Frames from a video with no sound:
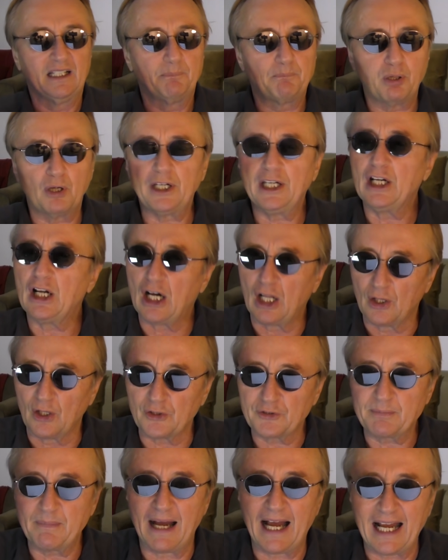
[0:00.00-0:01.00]
putting all
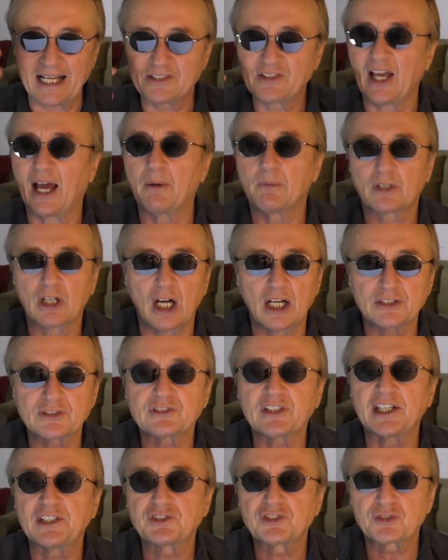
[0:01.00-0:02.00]
those mods on costs
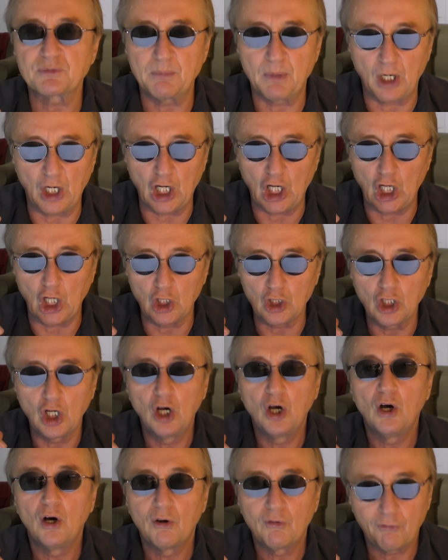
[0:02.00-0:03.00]
a small
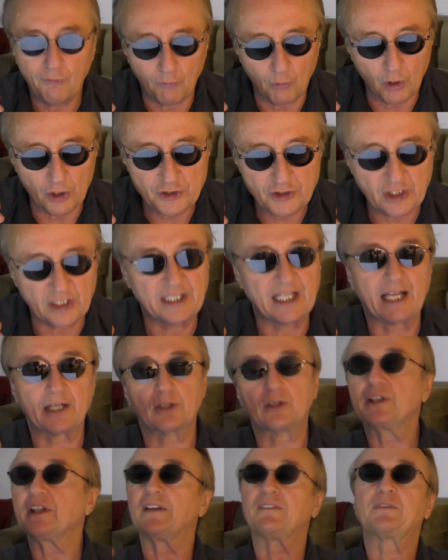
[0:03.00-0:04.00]
fortune. Not
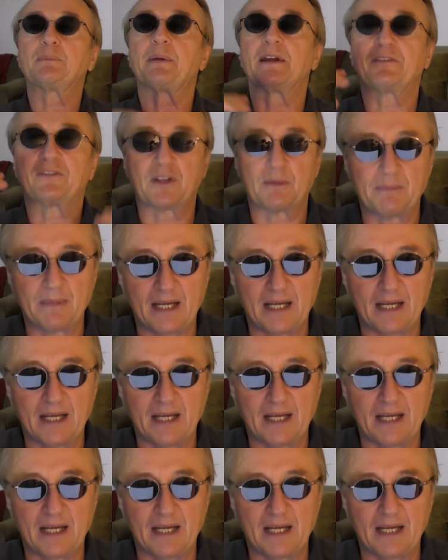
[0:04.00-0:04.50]
only do you have to pay for the